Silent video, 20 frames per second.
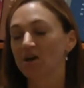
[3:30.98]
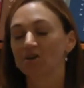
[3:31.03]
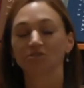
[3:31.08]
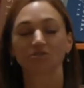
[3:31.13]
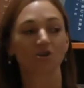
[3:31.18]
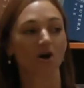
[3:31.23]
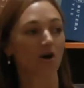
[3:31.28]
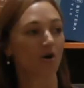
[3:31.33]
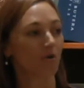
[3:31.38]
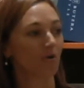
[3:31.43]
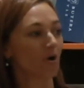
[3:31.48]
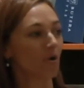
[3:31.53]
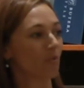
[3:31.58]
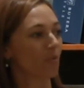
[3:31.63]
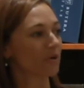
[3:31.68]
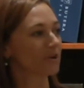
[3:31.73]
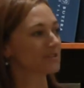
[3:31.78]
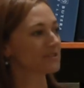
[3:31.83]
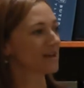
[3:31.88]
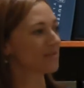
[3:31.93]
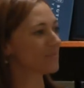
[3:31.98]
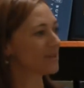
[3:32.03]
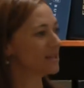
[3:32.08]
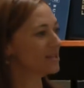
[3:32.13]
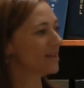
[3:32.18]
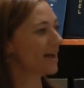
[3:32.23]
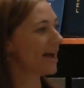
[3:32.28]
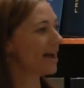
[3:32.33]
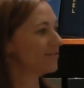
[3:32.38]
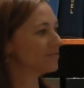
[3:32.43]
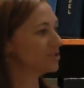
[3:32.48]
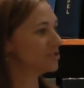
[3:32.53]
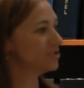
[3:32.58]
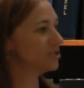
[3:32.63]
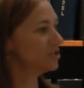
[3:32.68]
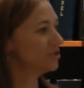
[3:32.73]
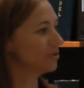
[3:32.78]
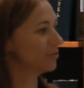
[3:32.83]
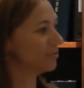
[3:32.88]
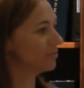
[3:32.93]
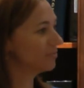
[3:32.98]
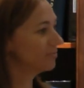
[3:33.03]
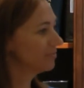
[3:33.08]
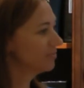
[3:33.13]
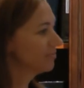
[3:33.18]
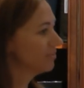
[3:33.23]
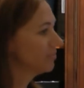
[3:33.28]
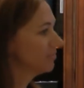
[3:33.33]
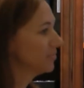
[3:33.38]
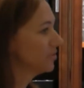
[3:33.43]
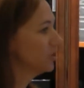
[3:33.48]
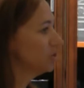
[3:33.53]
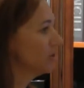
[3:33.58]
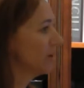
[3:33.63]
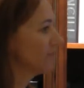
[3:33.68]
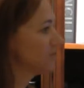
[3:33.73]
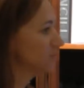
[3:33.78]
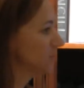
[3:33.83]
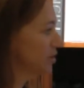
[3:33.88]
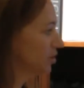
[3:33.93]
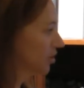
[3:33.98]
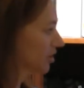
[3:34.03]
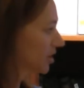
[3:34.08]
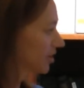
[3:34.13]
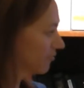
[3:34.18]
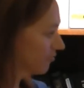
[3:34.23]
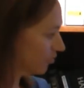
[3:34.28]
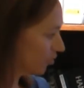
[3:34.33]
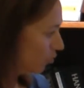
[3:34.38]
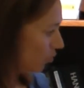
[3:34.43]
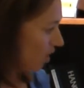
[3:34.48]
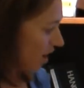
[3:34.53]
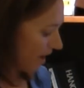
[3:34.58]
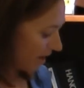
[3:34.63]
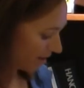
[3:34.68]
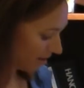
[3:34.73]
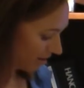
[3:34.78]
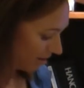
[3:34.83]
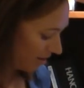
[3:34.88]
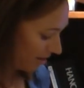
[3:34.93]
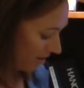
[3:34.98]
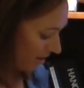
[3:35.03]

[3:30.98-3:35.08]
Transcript: So what does that mean you have to do? You have to be looking for what?